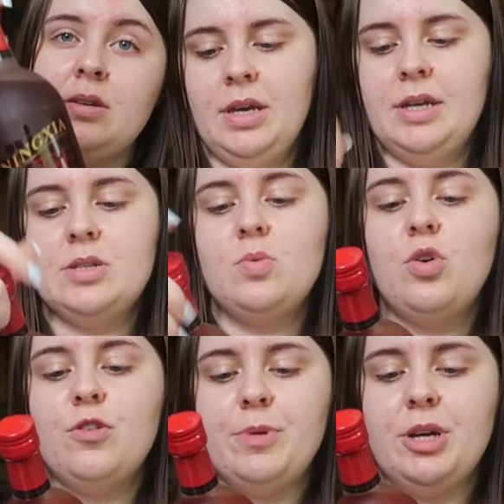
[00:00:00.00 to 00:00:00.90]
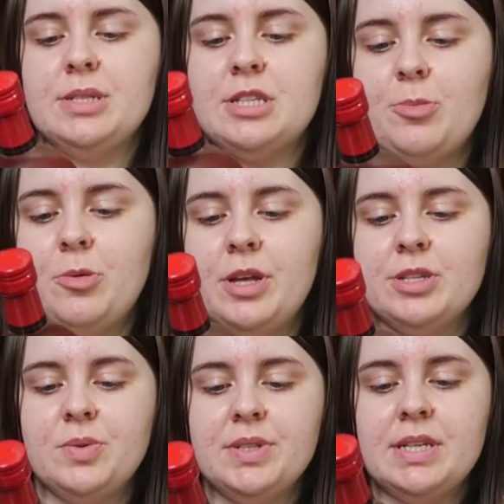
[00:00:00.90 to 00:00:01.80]
It's a wolfberry
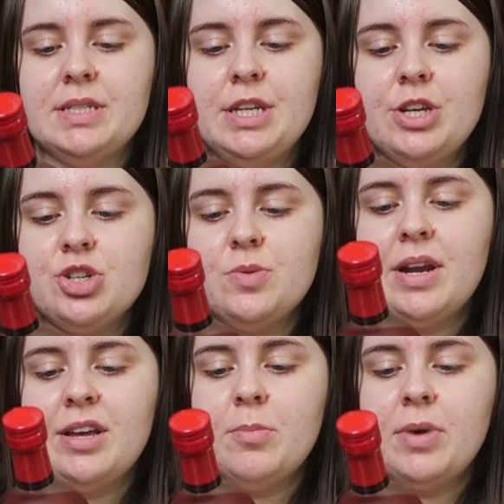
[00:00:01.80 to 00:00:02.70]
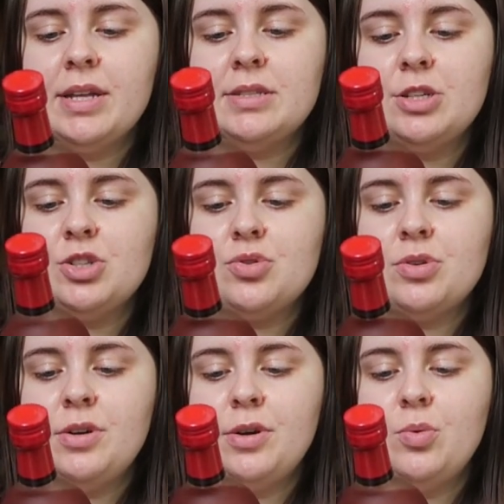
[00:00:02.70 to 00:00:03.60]
supplement. So it says Ningxia Red combines the
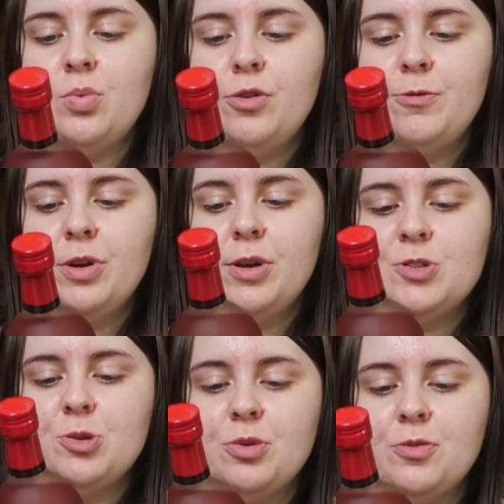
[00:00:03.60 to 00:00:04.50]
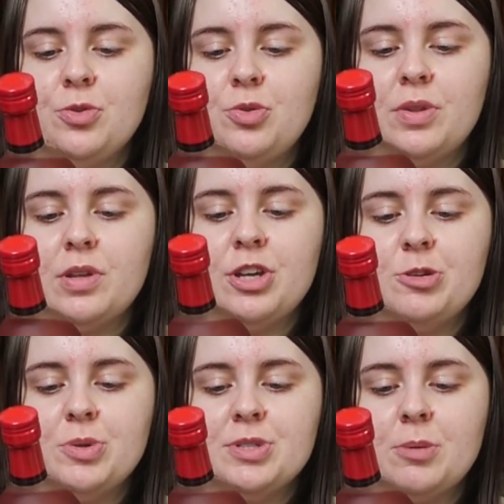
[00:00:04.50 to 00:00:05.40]
extraordinary wolfberry superfruit with
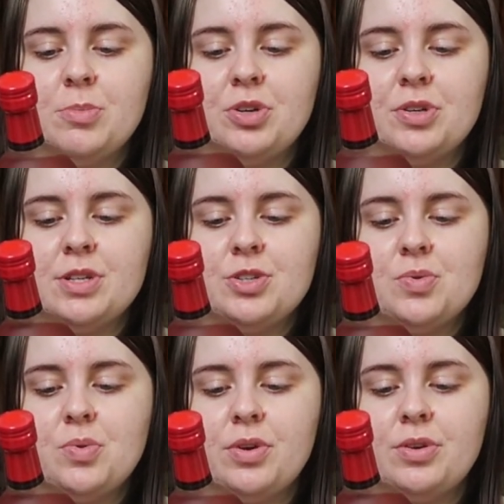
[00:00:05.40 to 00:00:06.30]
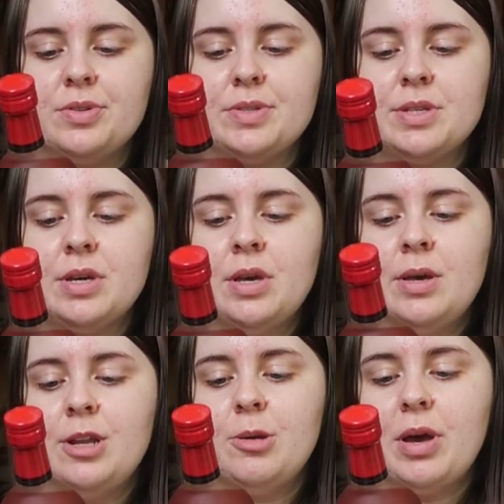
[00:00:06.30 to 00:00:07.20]
100% pure essential oils
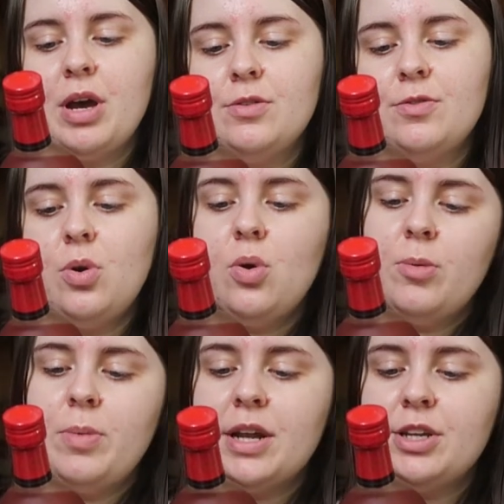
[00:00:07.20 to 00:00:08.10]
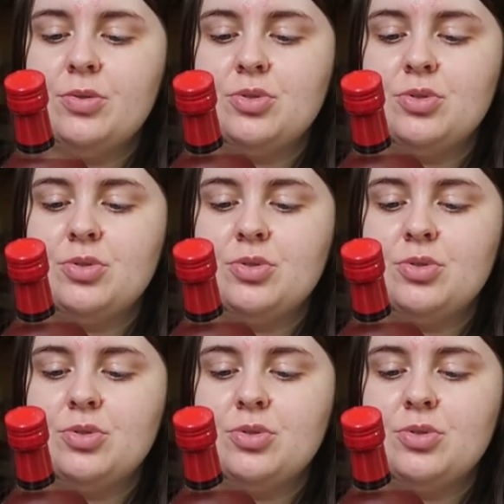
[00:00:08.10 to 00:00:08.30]
and a powerful whole body